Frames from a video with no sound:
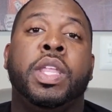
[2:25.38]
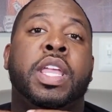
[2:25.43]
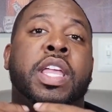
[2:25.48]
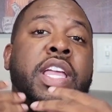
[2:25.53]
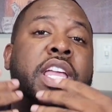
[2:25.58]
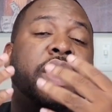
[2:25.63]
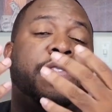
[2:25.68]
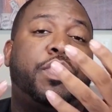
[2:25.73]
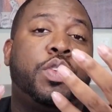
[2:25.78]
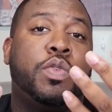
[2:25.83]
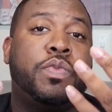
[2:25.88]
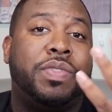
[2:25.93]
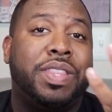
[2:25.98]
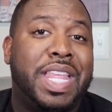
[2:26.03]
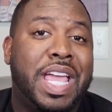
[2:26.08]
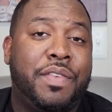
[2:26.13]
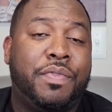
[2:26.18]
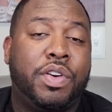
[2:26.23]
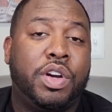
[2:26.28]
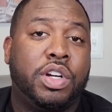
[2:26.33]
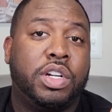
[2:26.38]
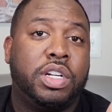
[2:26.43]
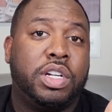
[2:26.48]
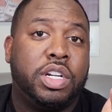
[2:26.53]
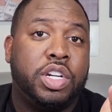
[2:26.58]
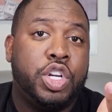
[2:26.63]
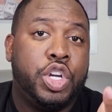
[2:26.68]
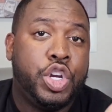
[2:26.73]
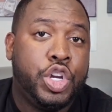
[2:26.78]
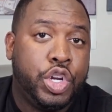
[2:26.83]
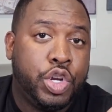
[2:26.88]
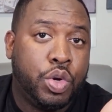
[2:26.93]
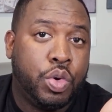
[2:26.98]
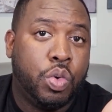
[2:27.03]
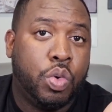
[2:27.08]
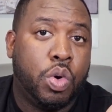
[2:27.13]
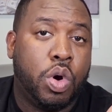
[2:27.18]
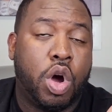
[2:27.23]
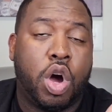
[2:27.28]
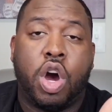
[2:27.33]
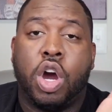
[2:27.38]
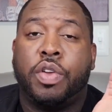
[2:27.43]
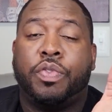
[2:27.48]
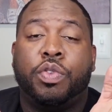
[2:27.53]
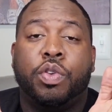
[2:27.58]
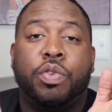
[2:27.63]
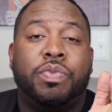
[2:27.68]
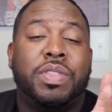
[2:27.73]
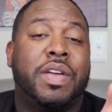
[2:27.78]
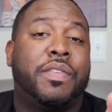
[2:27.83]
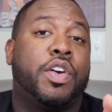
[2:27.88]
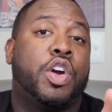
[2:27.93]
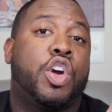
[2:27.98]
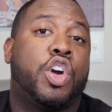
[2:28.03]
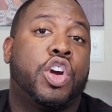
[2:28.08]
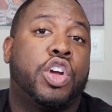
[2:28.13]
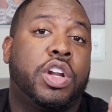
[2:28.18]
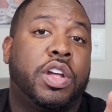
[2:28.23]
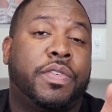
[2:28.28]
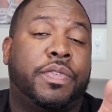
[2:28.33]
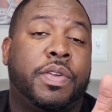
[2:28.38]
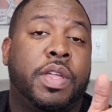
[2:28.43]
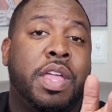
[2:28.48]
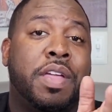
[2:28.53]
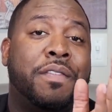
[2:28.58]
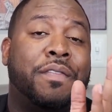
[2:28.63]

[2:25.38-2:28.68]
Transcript: if you've never knew or if you've never heard of